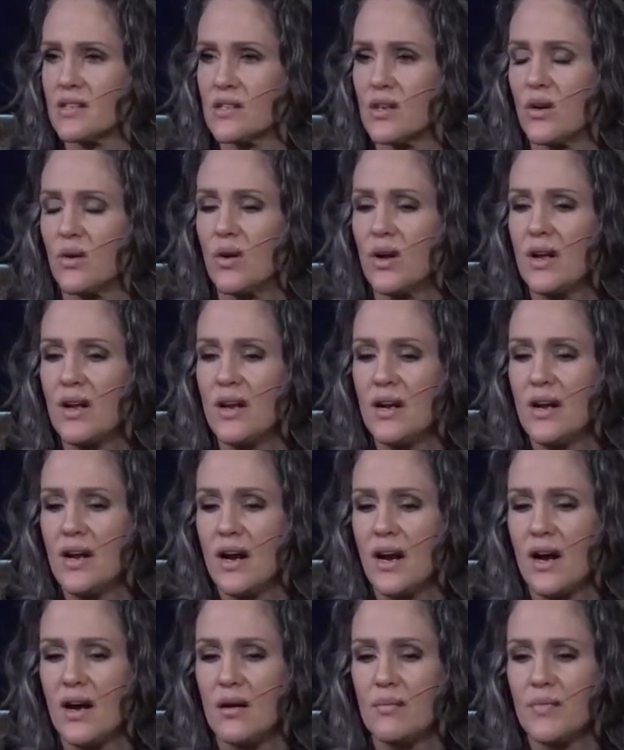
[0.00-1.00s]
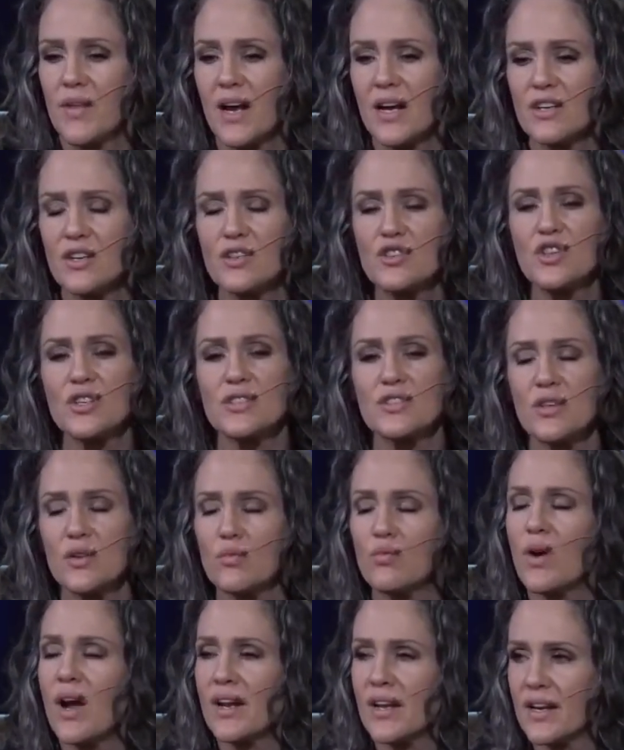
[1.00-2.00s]
So, um, I, just to
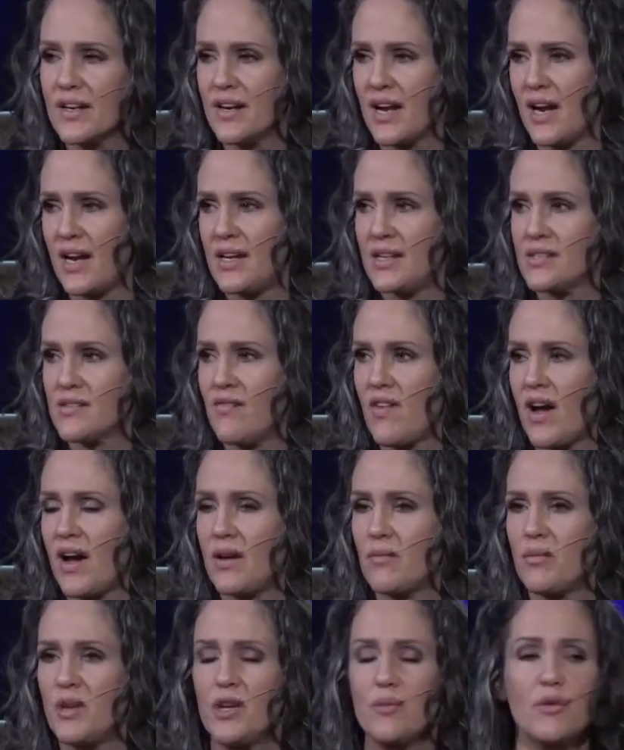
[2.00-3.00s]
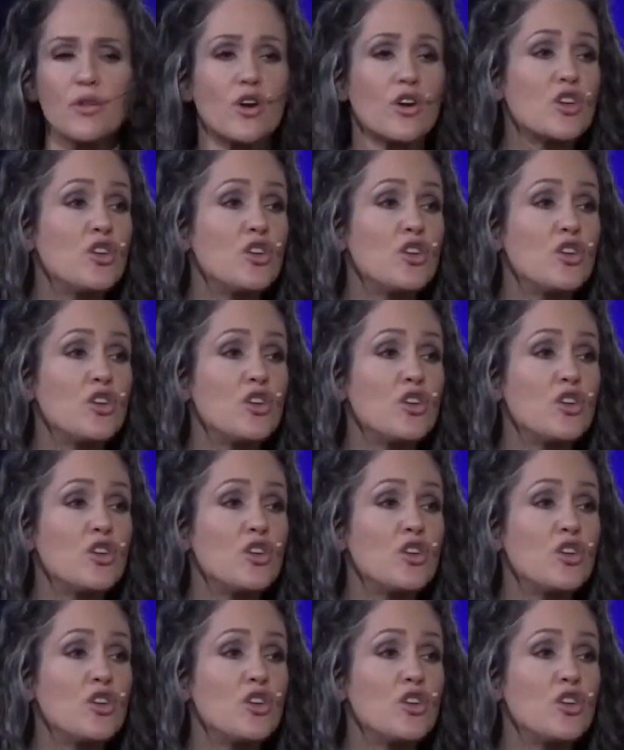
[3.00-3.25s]
recognize that people are